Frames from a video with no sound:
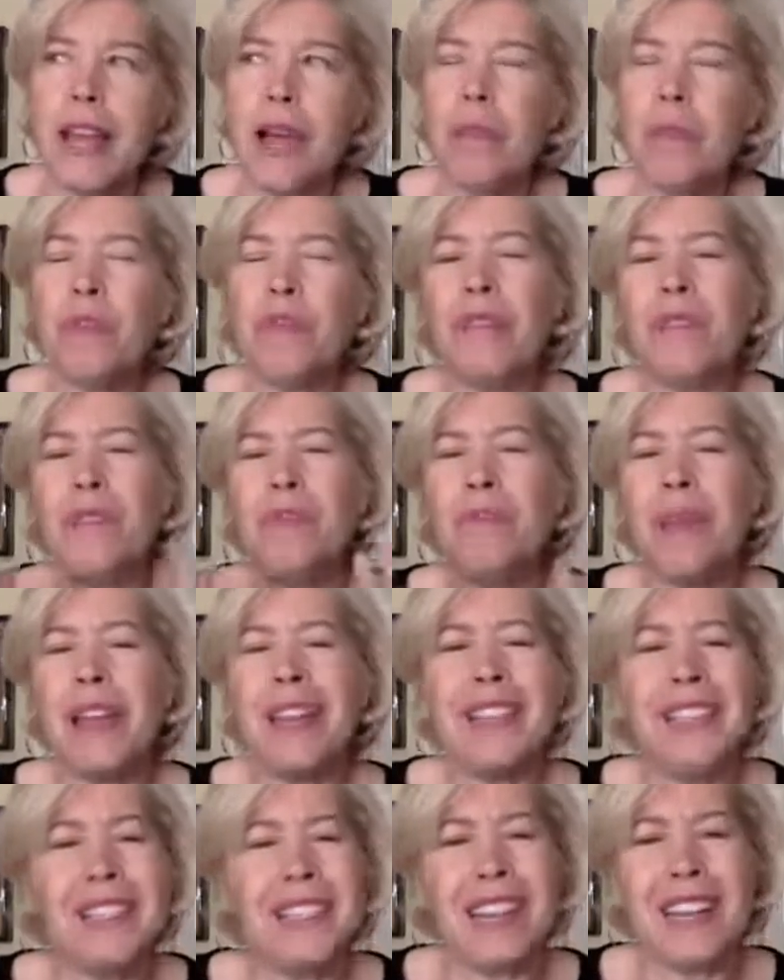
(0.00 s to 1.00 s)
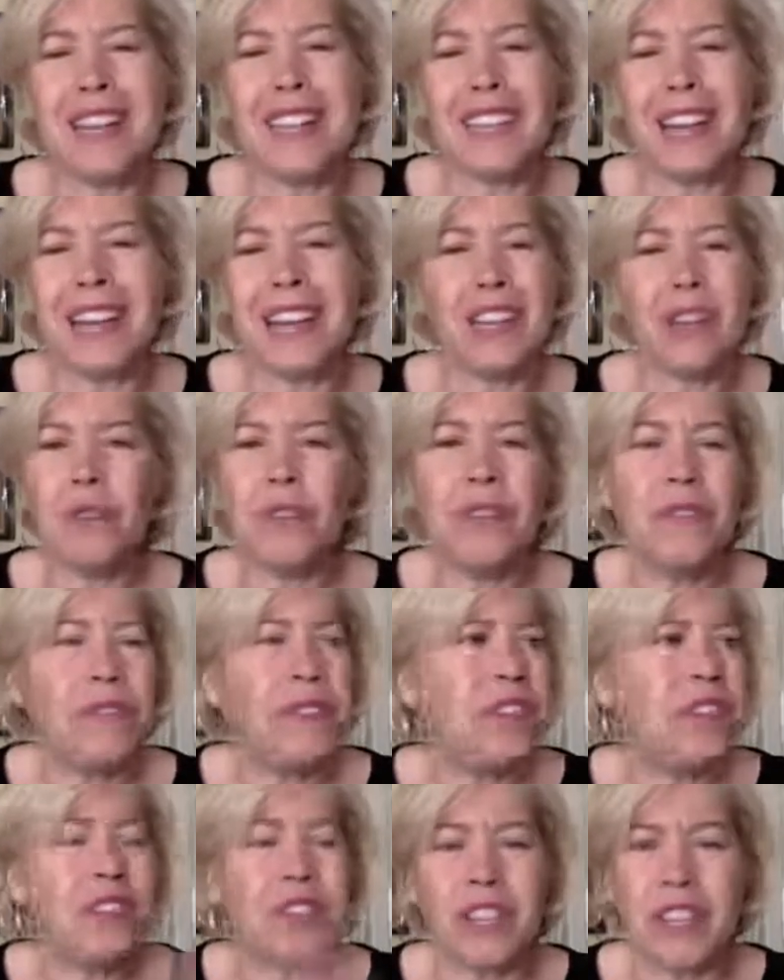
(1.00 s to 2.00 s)
but for a mainstay diet you wouldn't
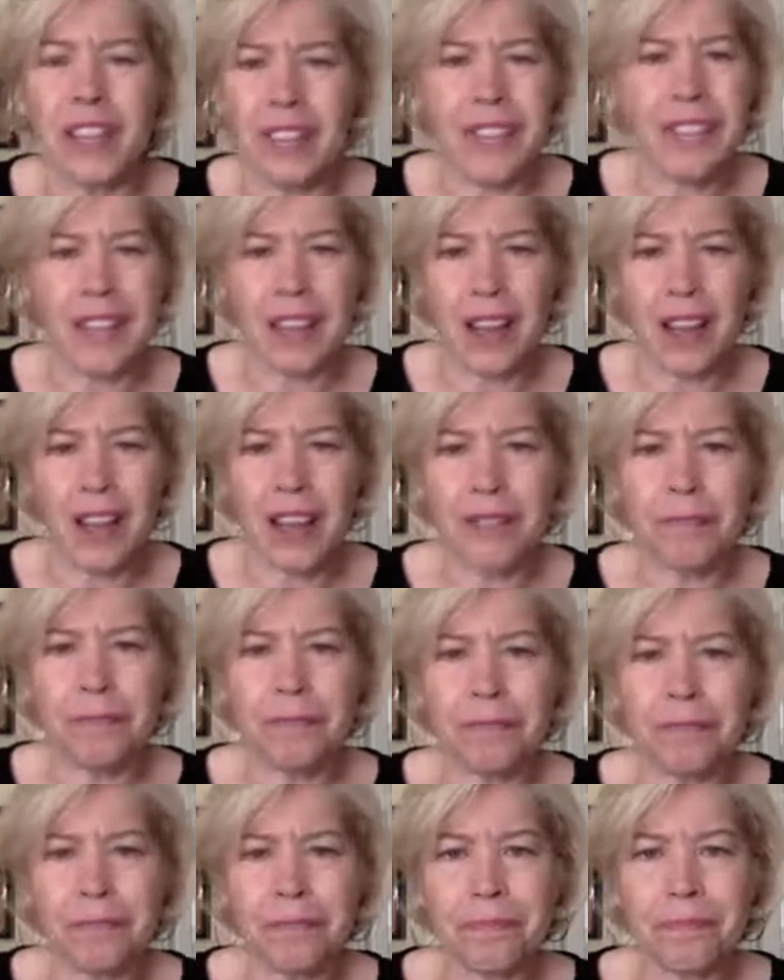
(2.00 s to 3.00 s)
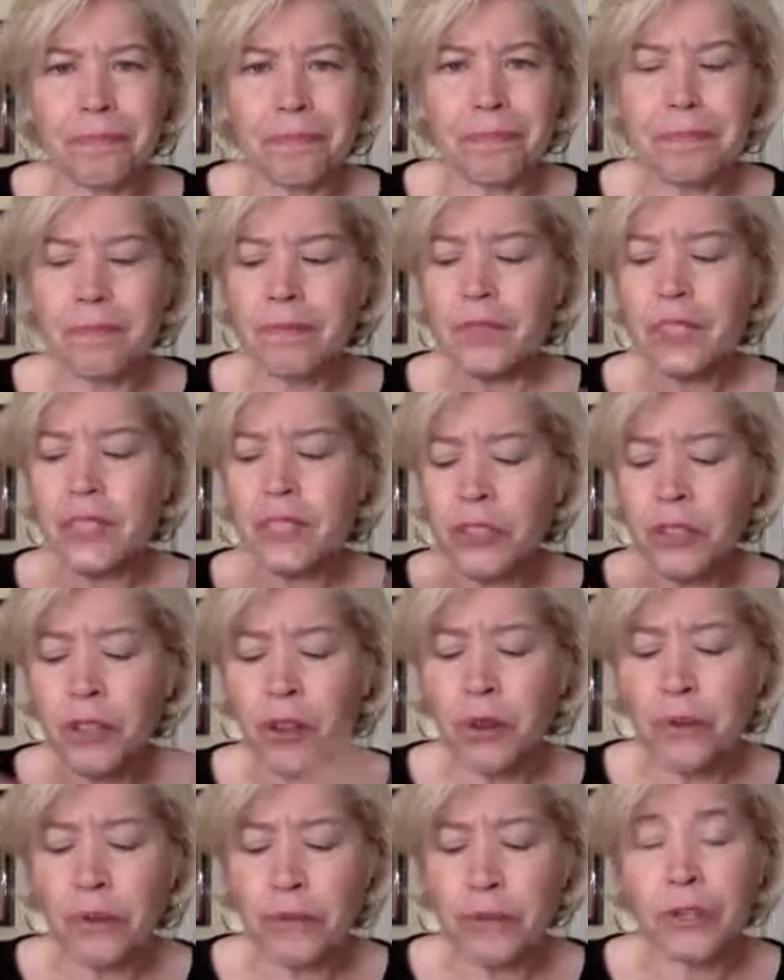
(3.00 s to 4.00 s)
feed your kids that
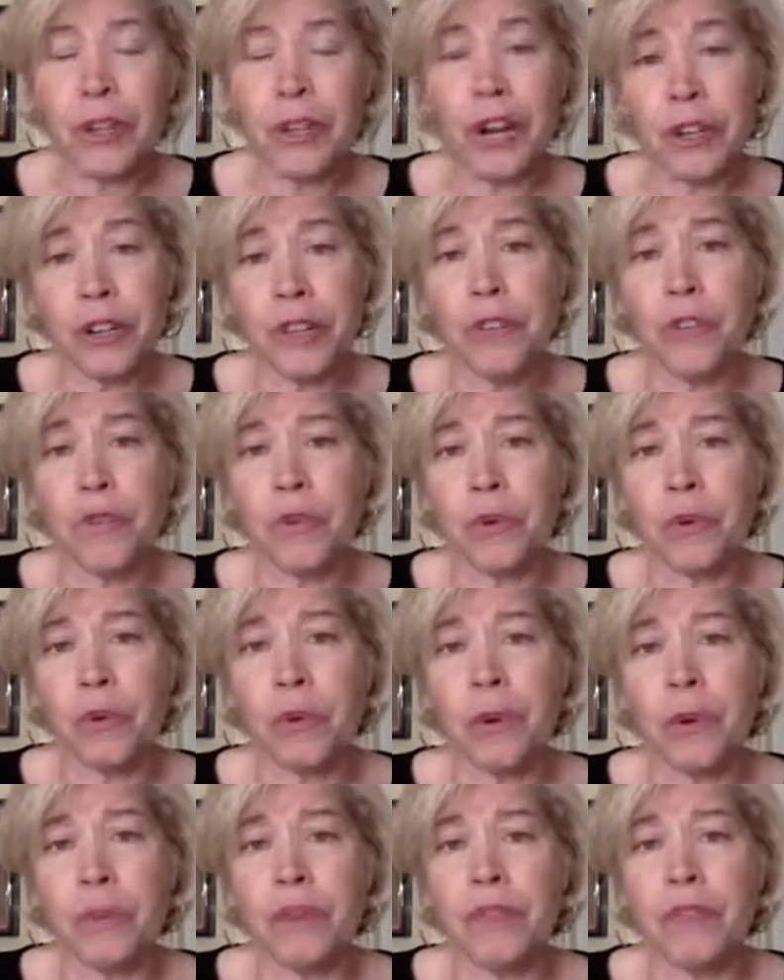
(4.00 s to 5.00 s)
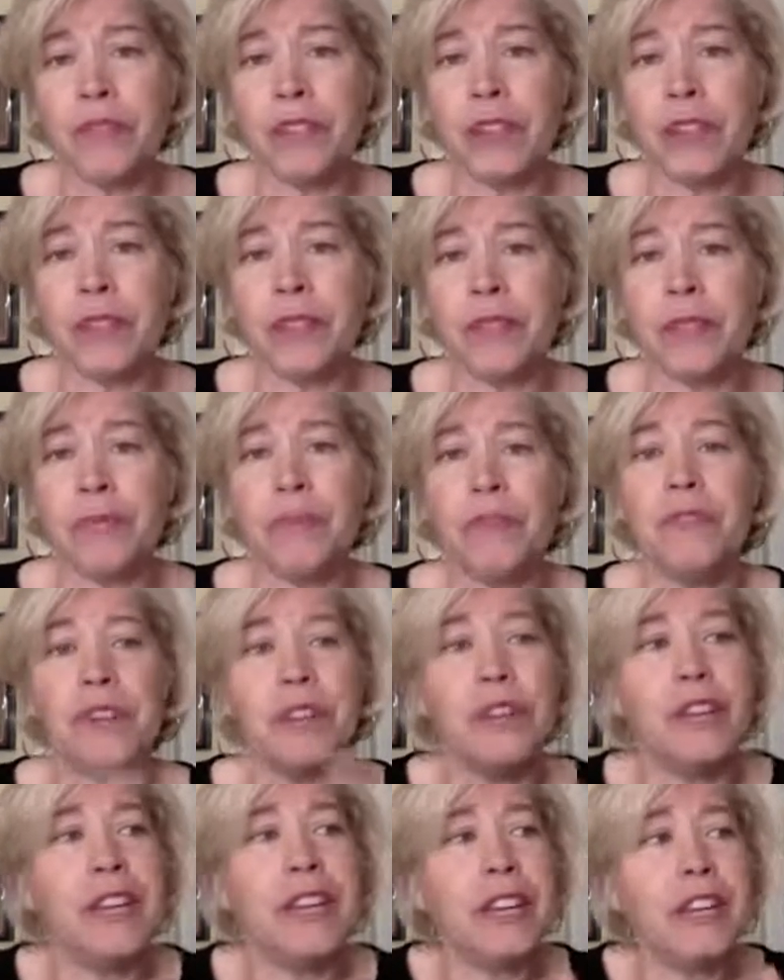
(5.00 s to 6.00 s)
so for Carna4 what we've done is we
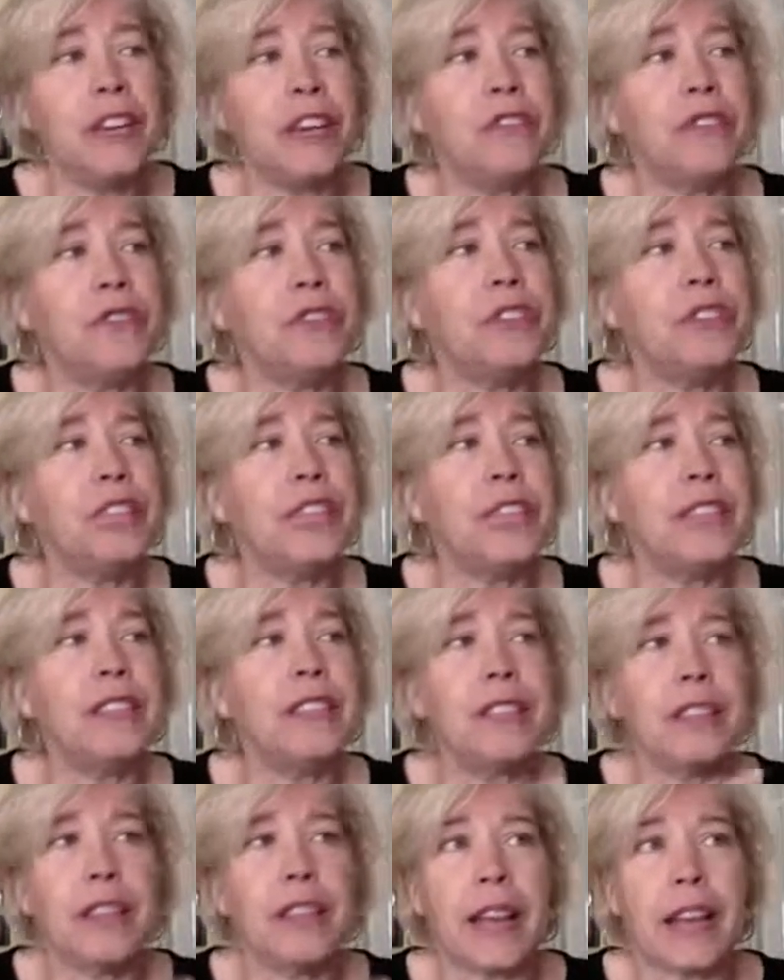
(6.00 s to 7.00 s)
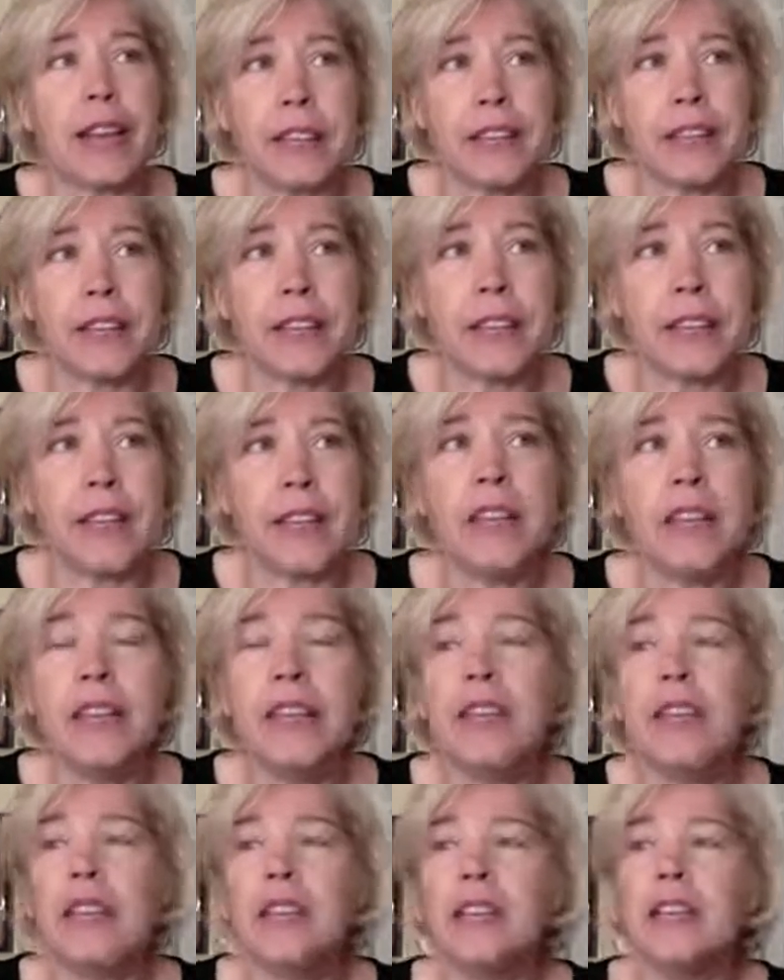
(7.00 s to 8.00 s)
very carefully selected
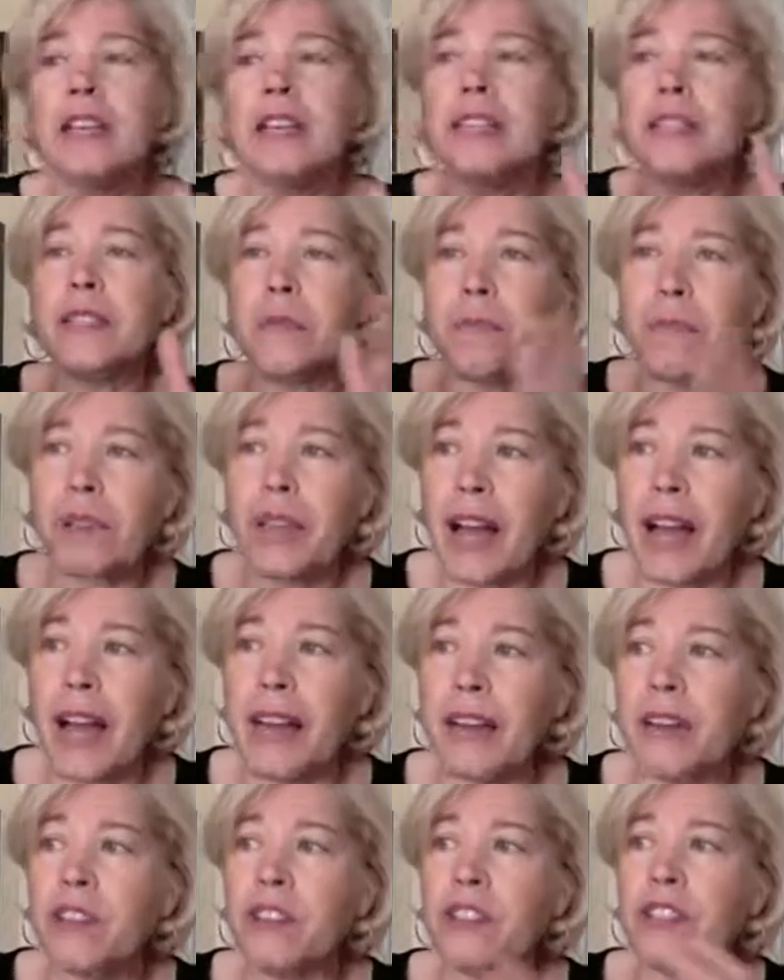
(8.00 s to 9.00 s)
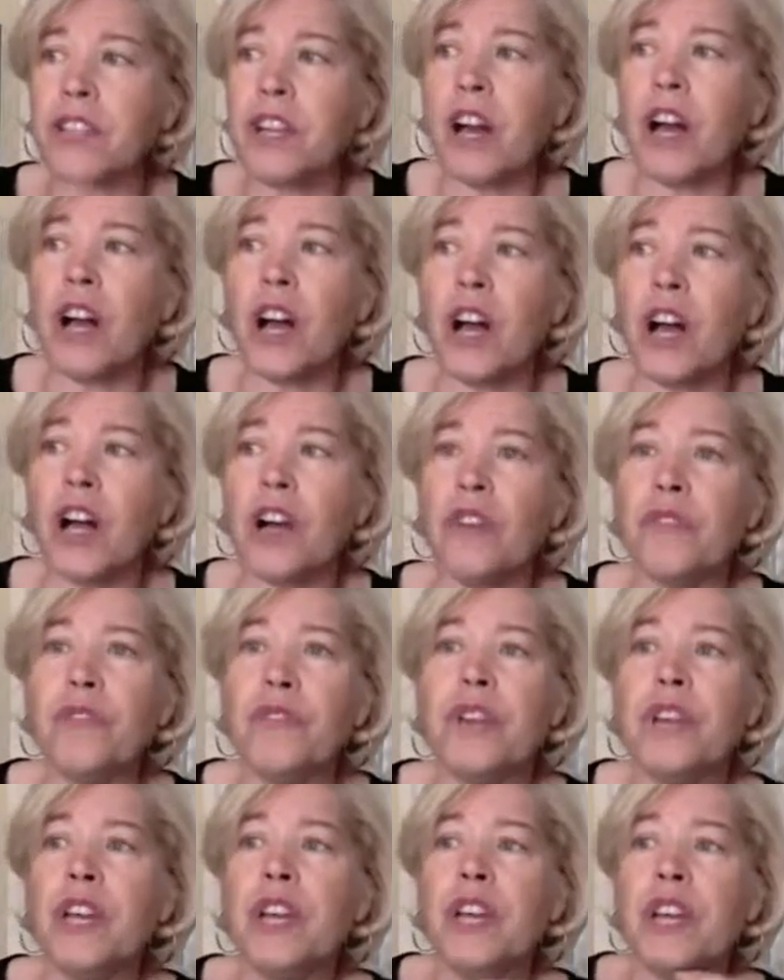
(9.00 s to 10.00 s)
suppliers of
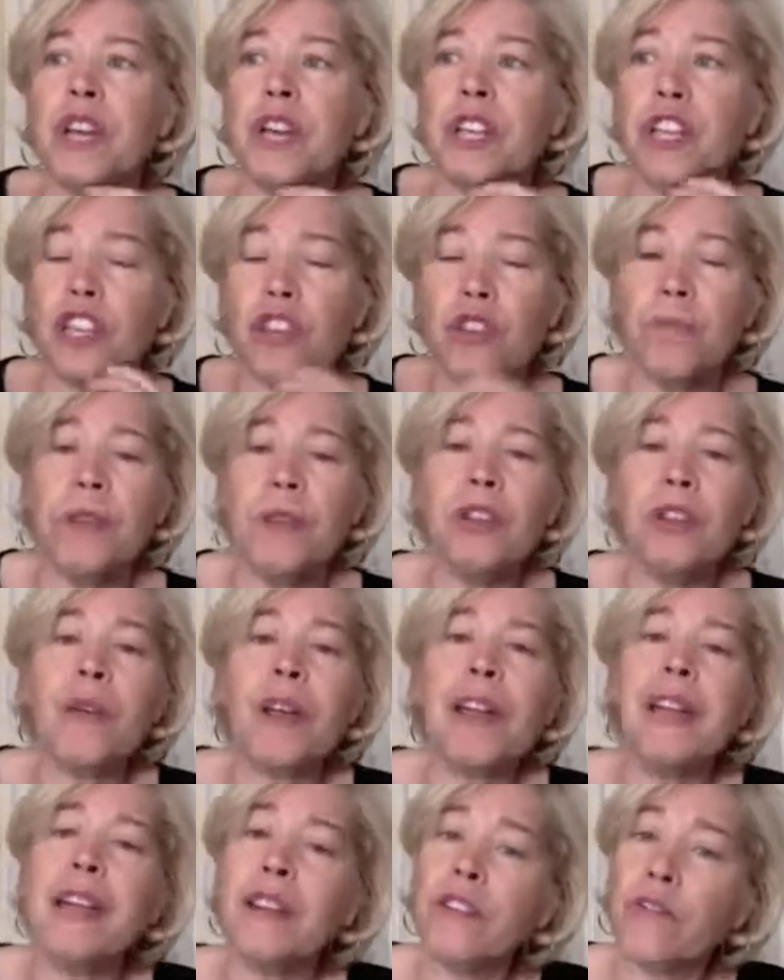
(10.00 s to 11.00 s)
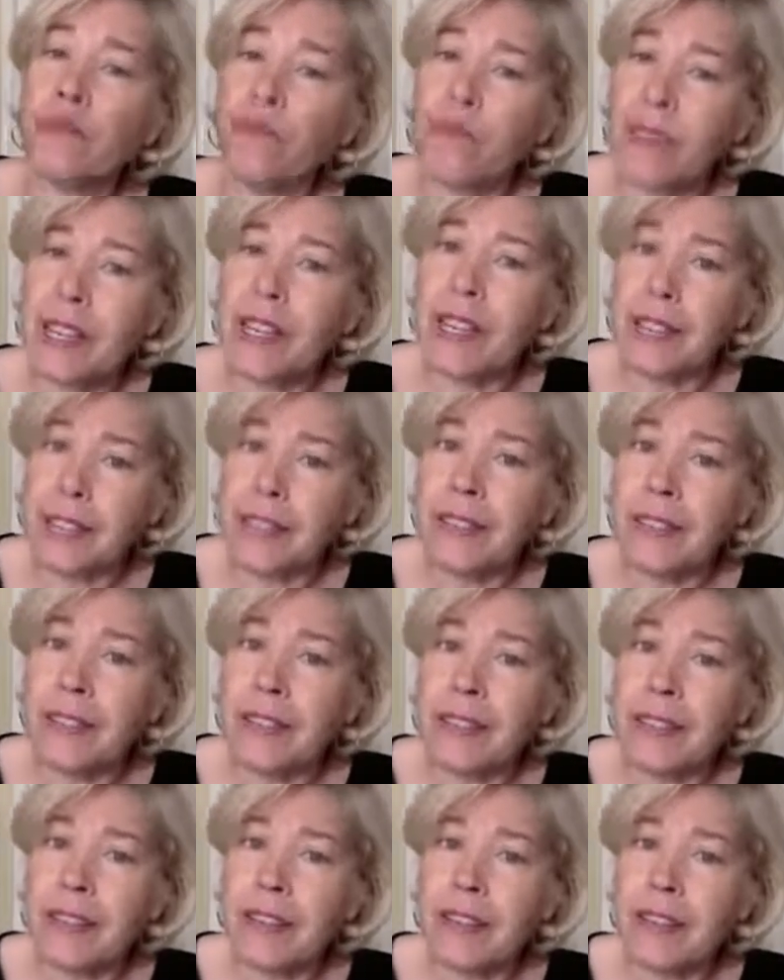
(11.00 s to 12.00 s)
human grade
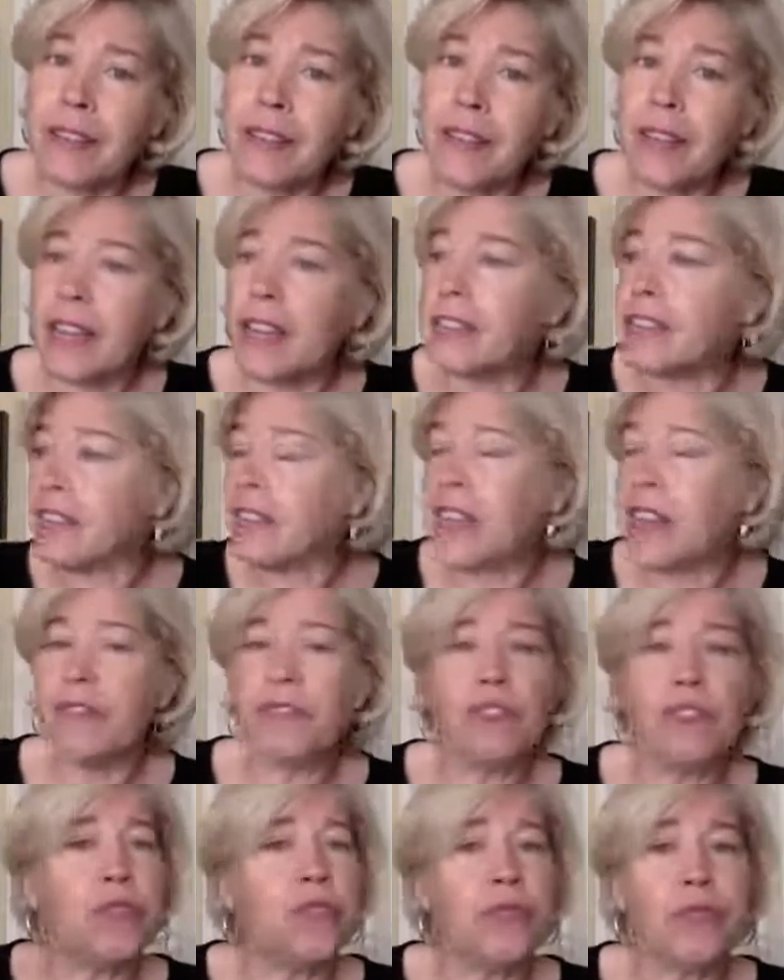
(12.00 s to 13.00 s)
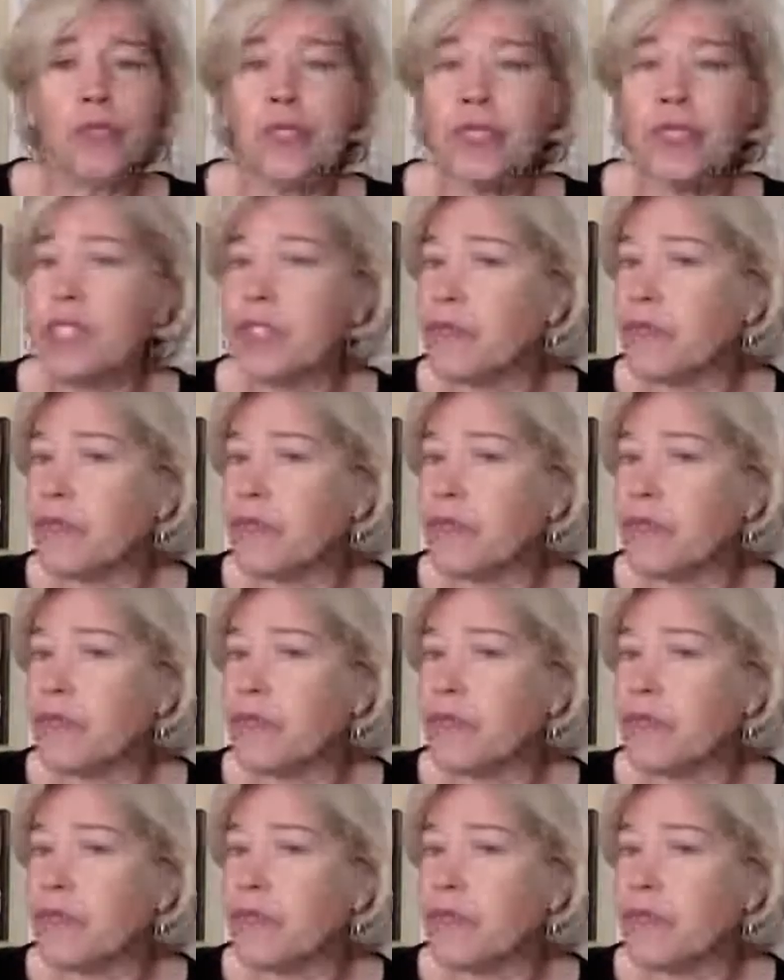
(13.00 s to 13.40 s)
ingredients it's leftovers